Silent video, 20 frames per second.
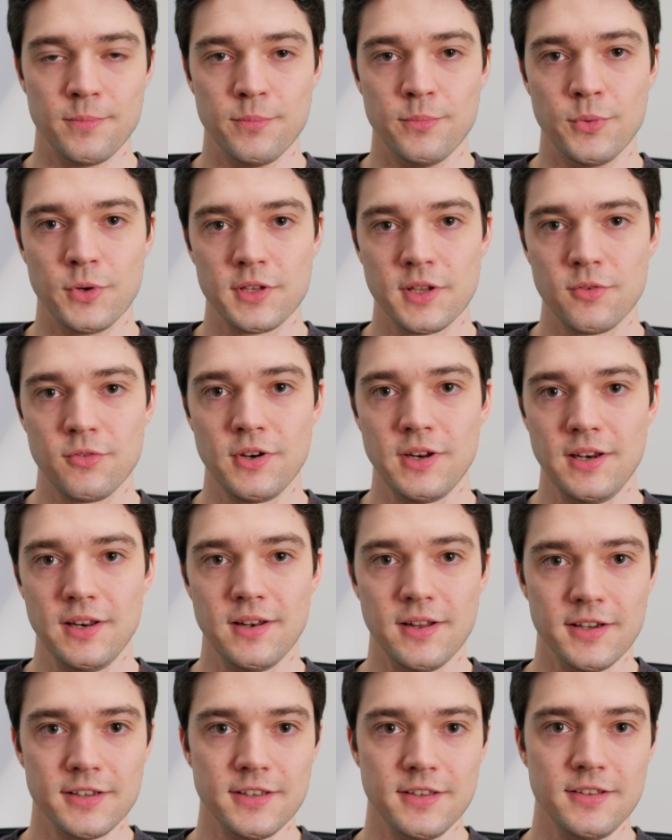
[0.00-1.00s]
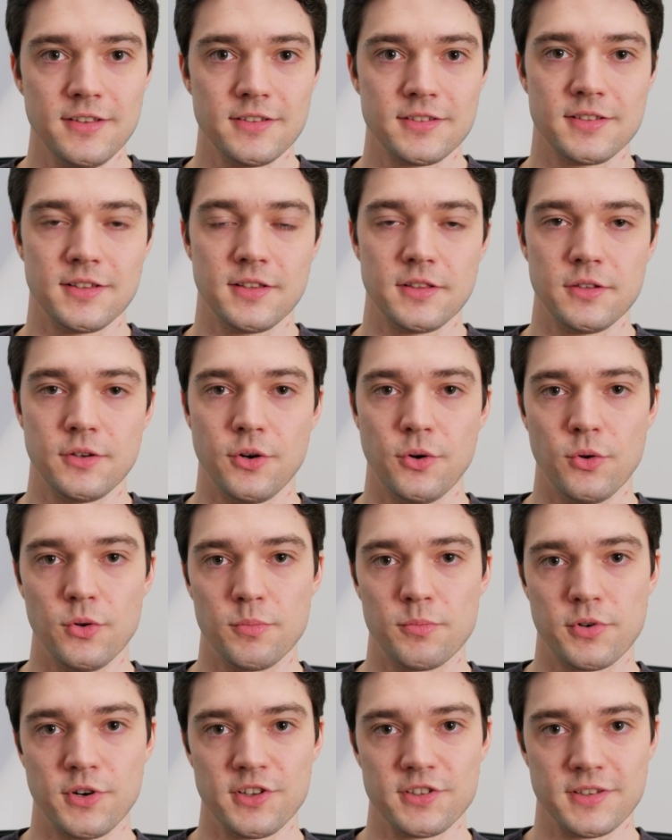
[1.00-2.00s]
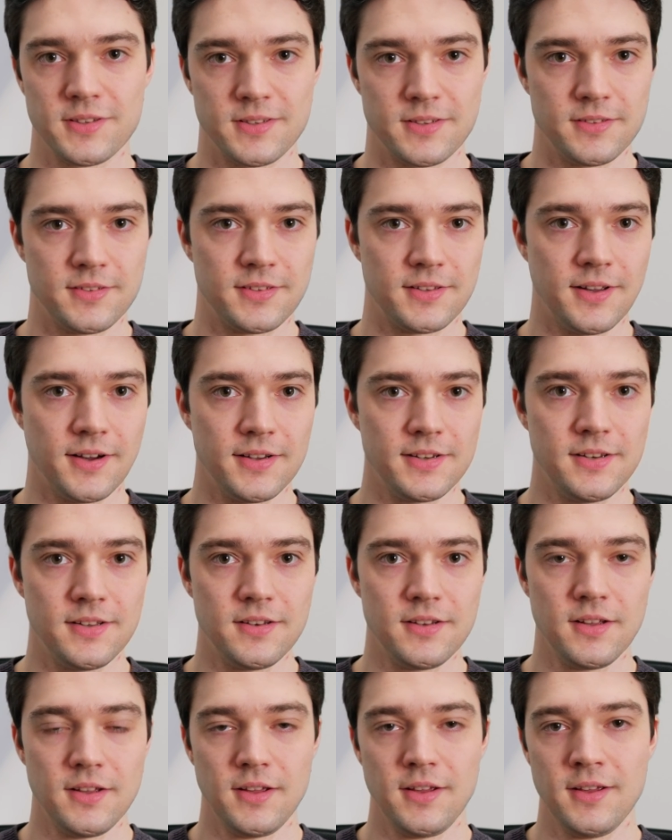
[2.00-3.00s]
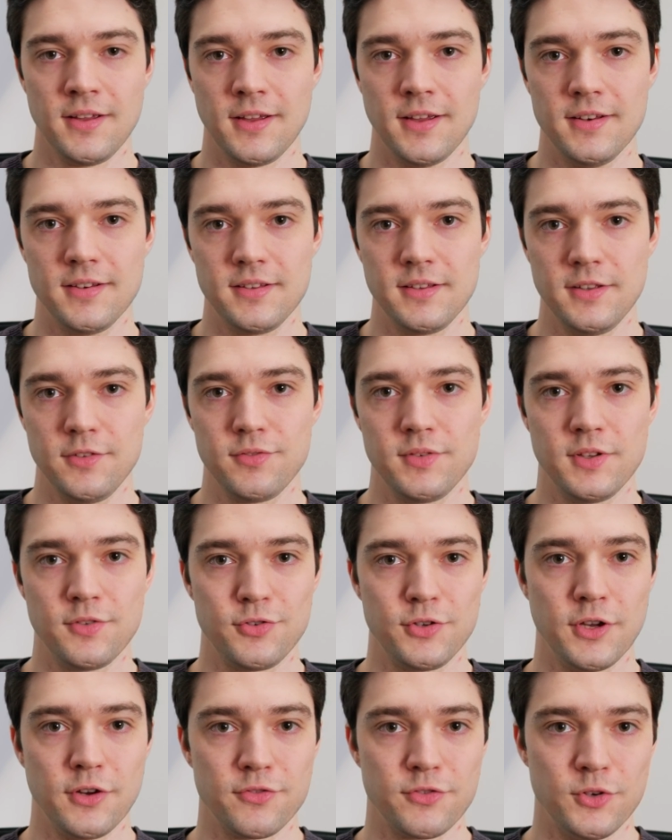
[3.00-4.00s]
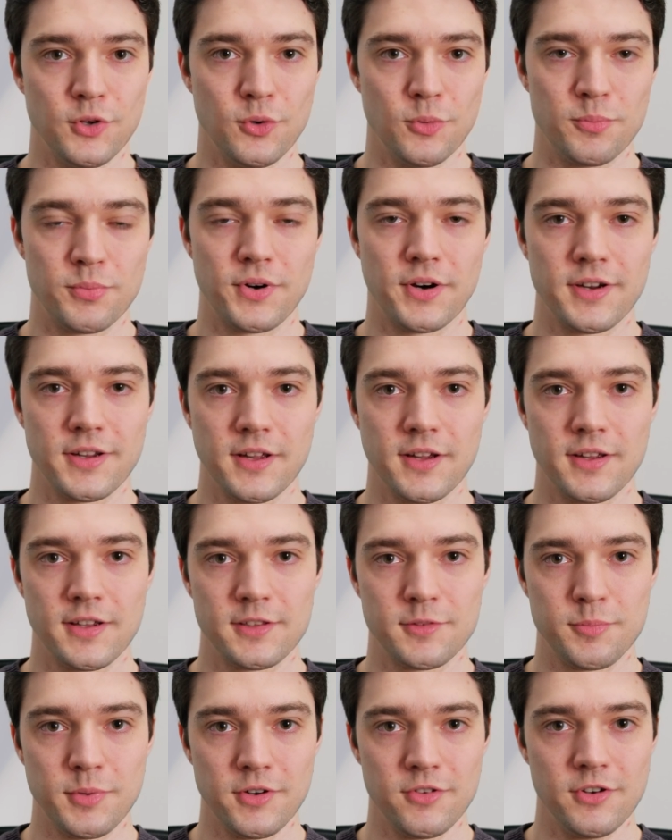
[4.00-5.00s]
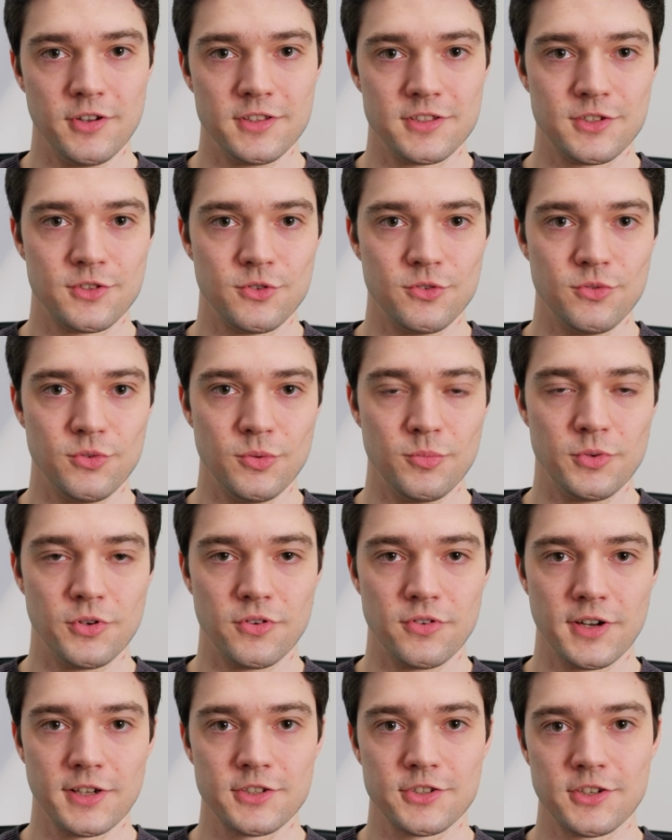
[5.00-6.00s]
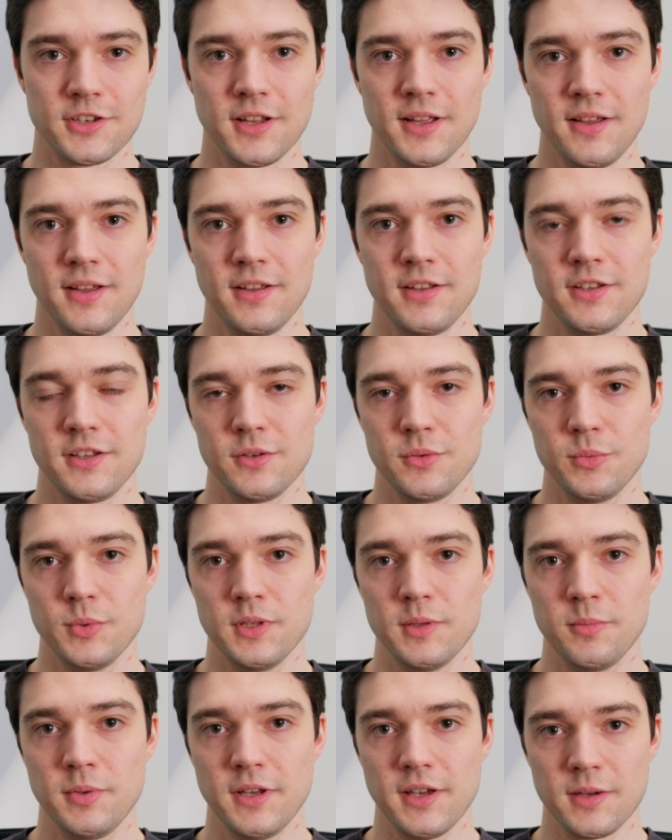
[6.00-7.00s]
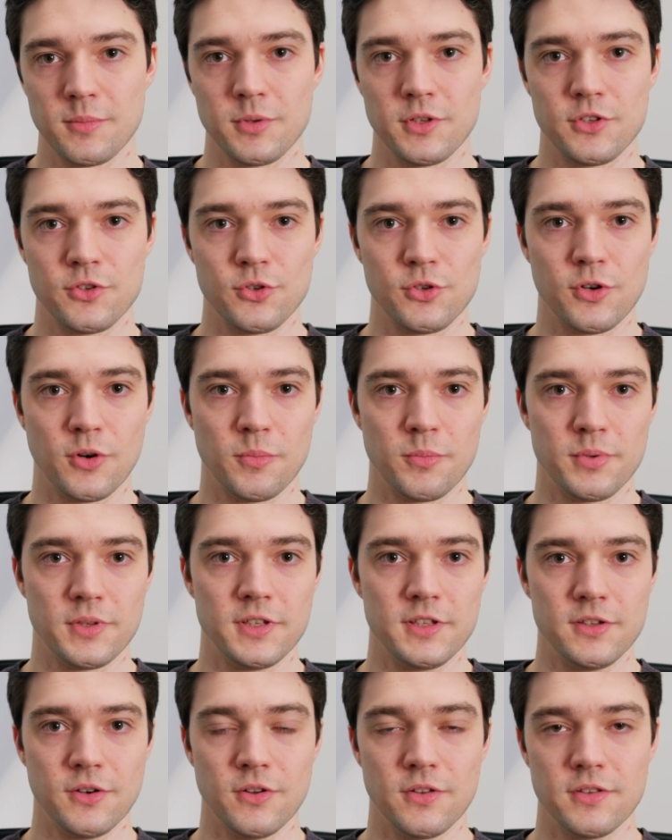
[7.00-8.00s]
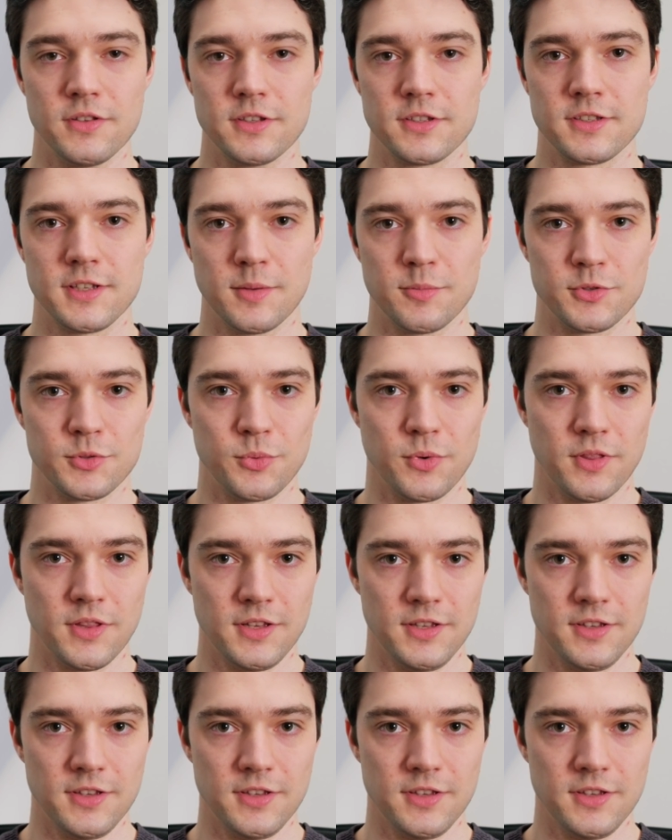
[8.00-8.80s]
What I really like here is that the whole process is guided and even if you have no prior experience to room correction, you will be able to complete all the steps with